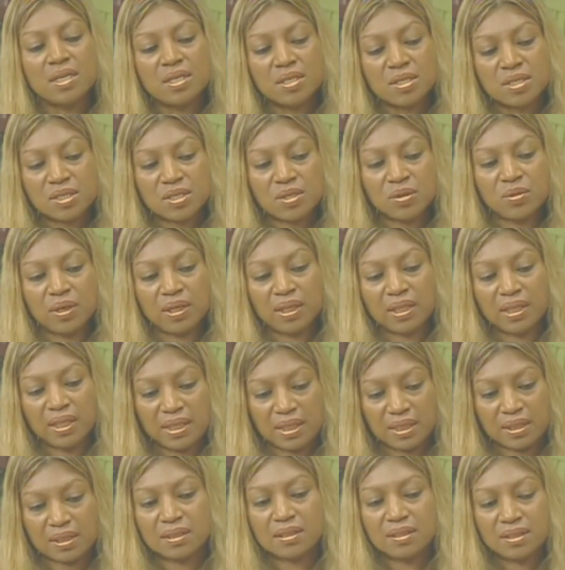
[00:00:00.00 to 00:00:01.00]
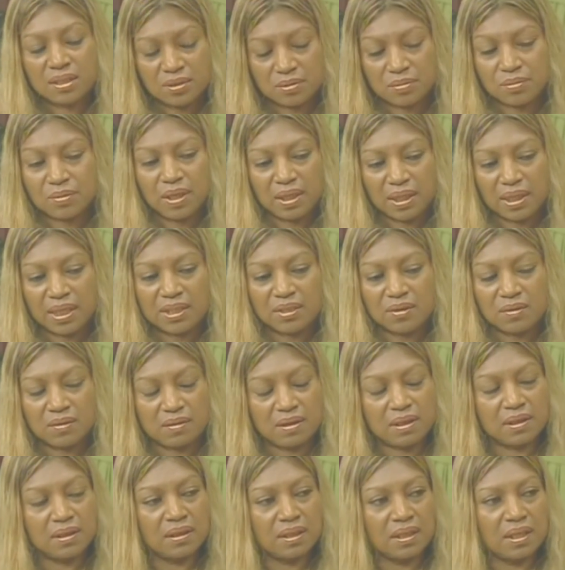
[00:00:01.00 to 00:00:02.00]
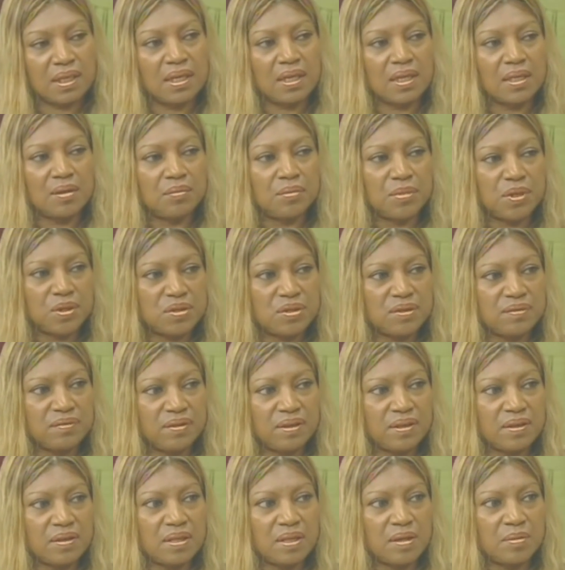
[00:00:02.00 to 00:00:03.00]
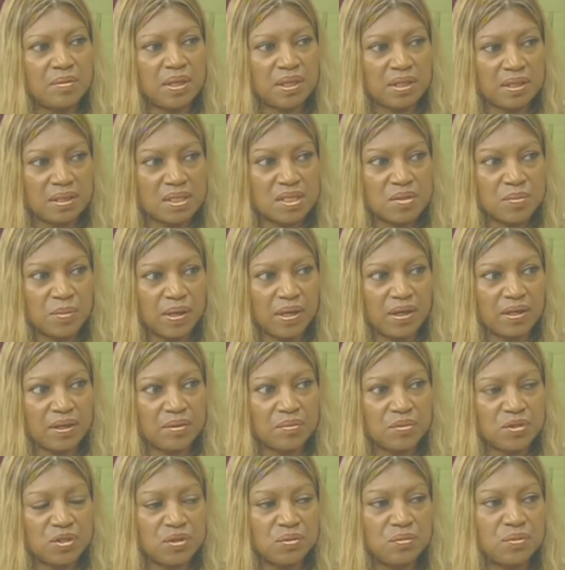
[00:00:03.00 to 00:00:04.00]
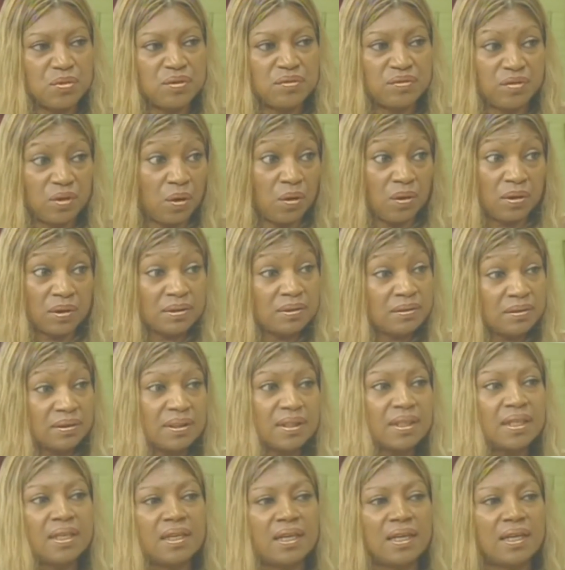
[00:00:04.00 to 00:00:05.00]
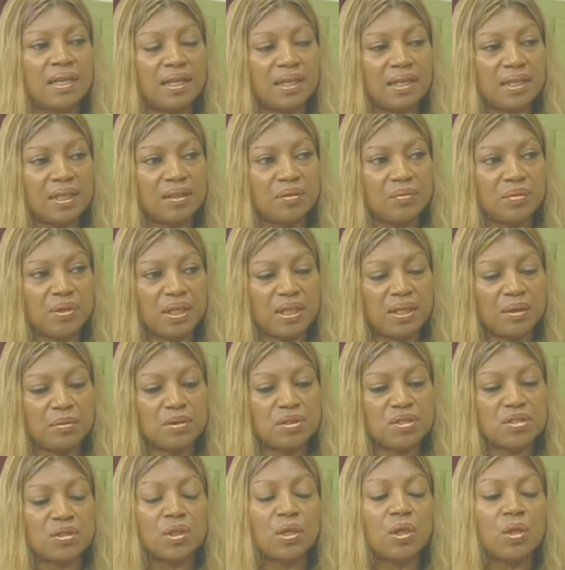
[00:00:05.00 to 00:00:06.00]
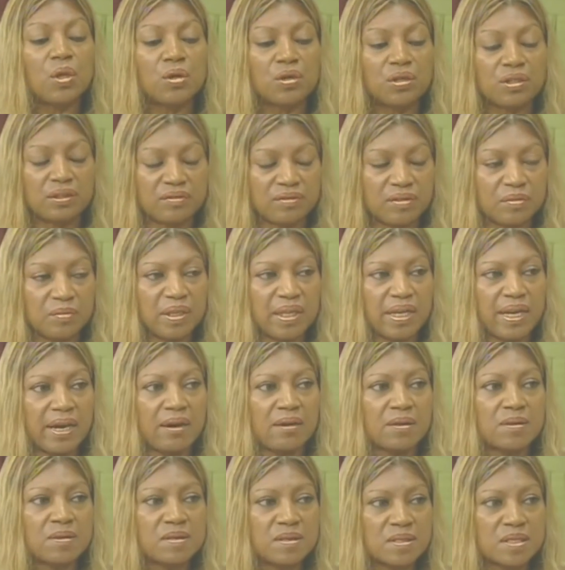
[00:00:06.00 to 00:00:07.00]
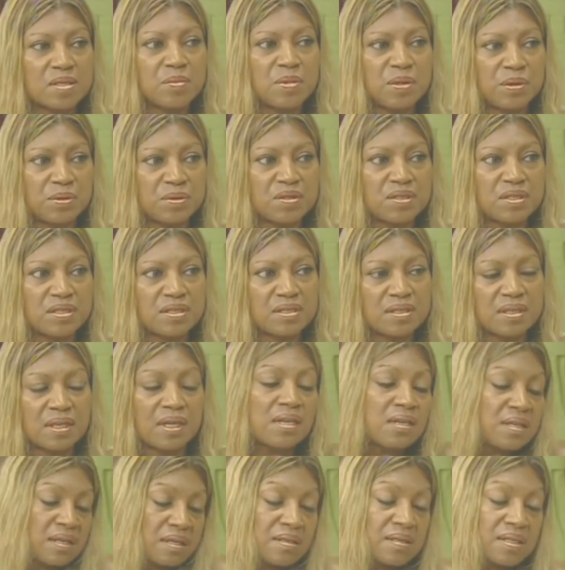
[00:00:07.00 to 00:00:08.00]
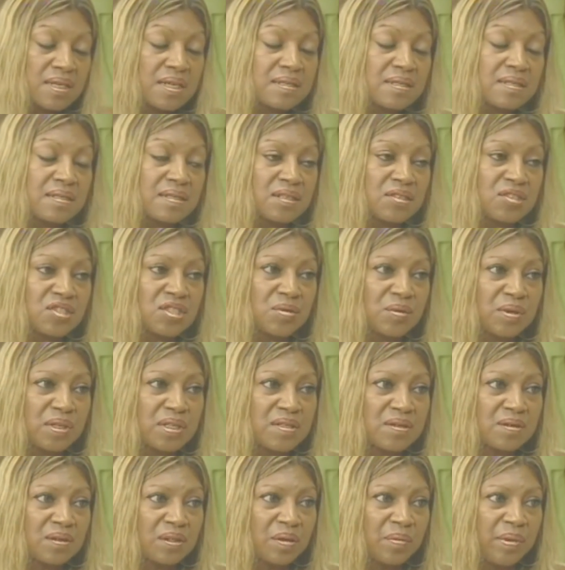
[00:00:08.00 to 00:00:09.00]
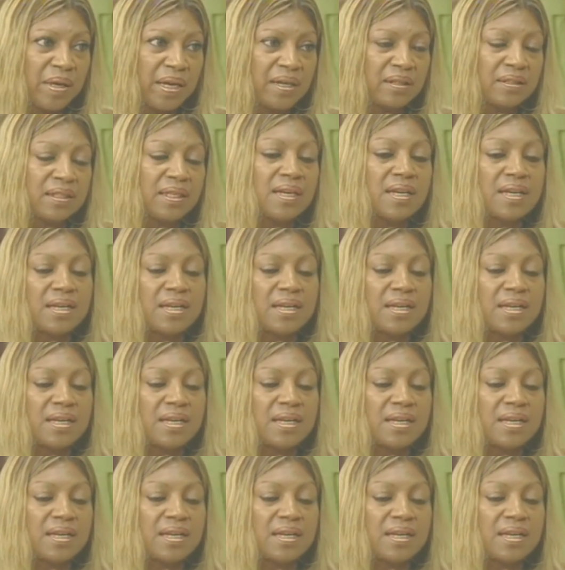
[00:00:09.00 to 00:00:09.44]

So I'd like to think that it can motivate them and inspire them to move on and be able to learn from the characters' experiences, because that's essentially what it's all about.